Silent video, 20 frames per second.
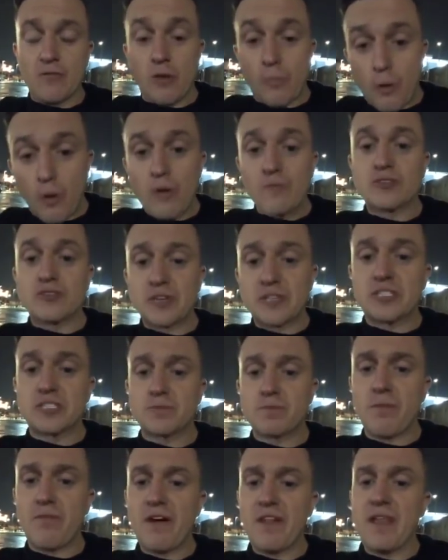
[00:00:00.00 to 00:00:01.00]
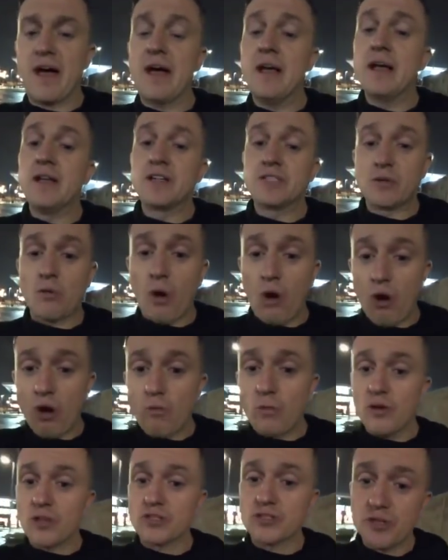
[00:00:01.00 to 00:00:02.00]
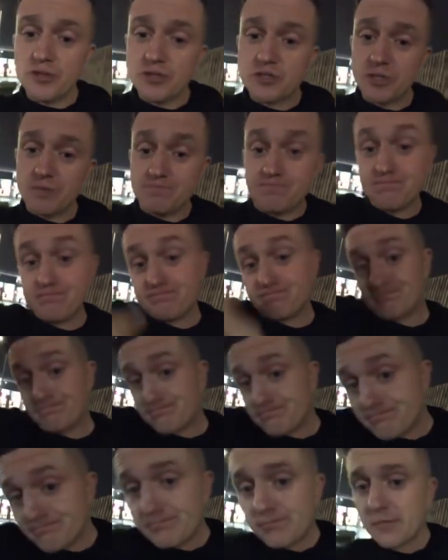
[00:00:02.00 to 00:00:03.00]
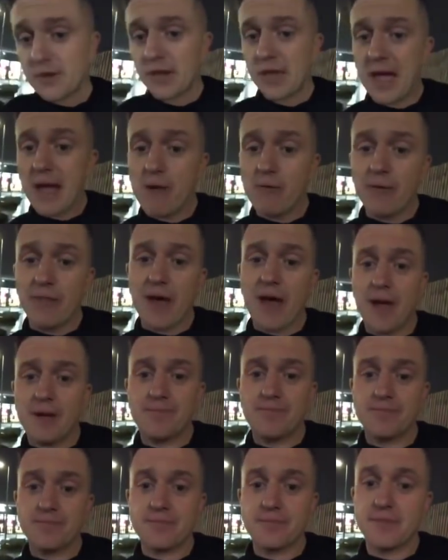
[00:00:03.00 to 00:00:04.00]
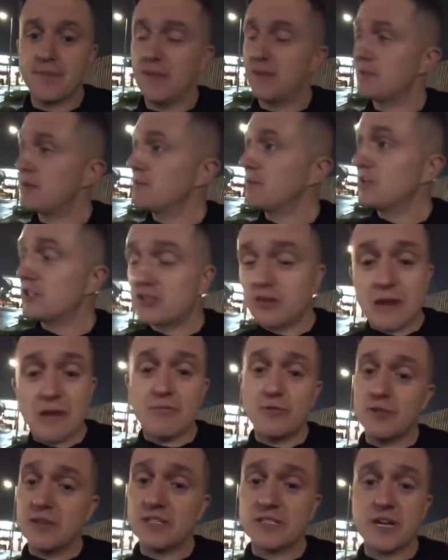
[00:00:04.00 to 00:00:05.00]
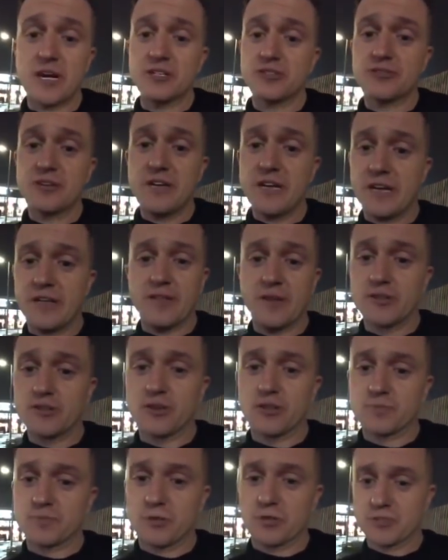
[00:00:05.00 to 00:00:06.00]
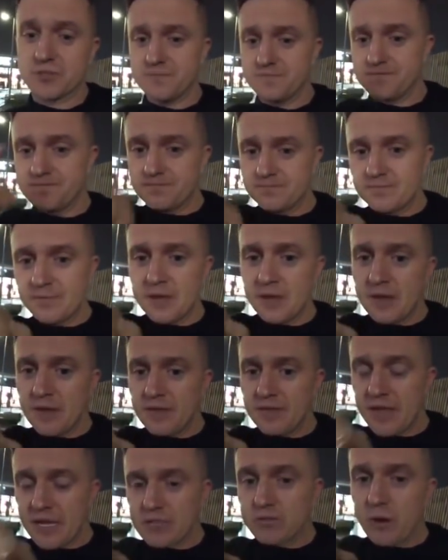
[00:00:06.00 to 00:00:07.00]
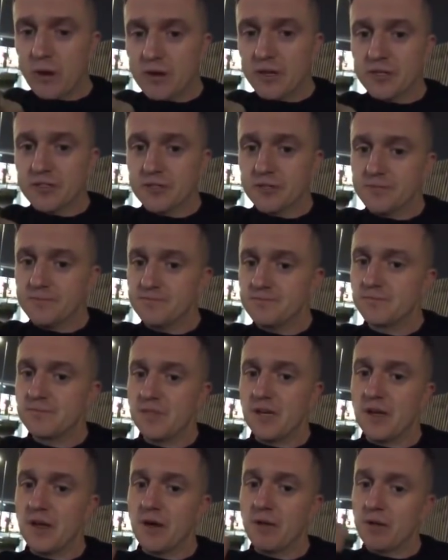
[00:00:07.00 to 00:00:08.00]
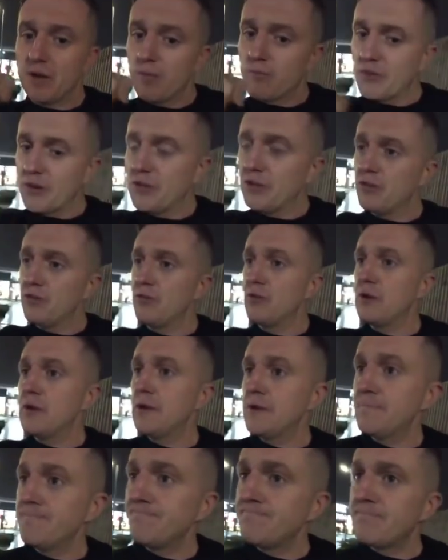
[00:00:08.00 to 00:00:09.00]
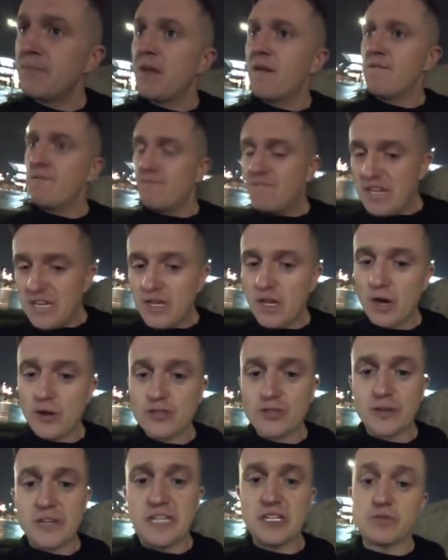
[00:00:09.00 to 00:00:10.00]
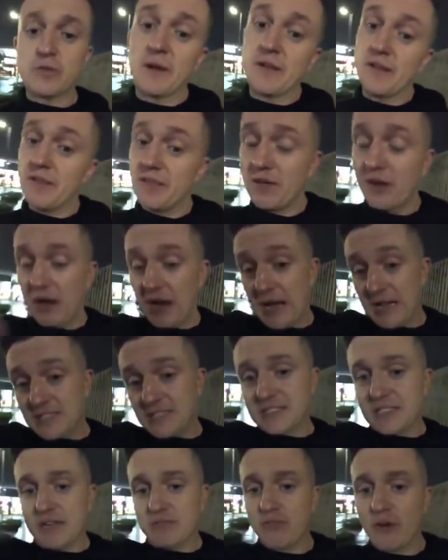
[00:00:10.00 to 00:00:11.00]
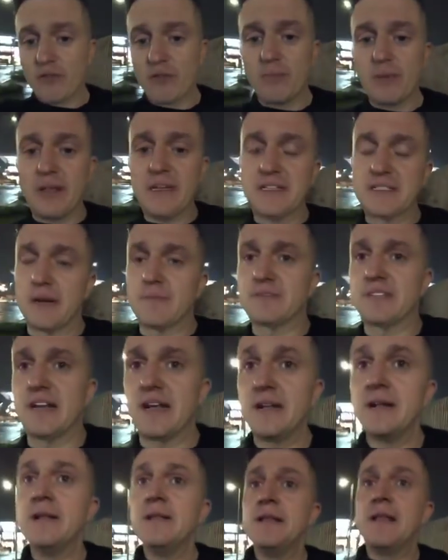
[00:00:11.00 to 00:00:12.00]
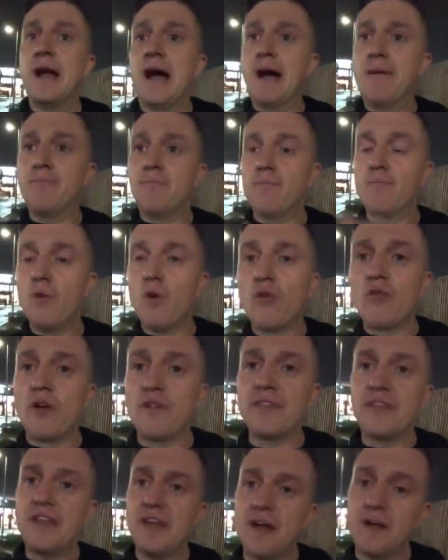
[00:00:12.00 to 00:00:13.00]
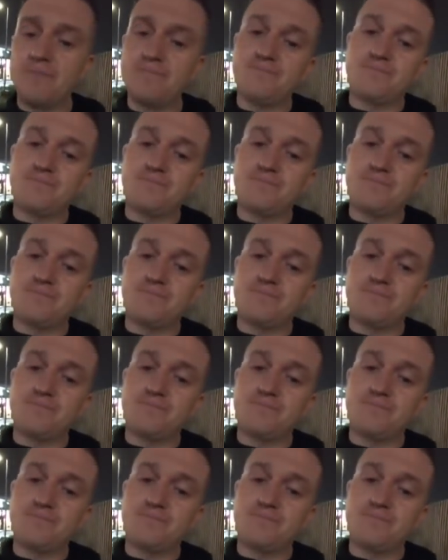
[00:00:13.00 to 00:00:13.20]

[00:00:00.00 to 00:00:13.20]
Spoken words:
Reporting restrictions prevent that. So what I want to do to counter that is I'm going to travel this country hitting those hotspots. That's what I'm going to do. And I'm going to bring you videos on each one. And as I said, Rotherham Police come today. And more on the...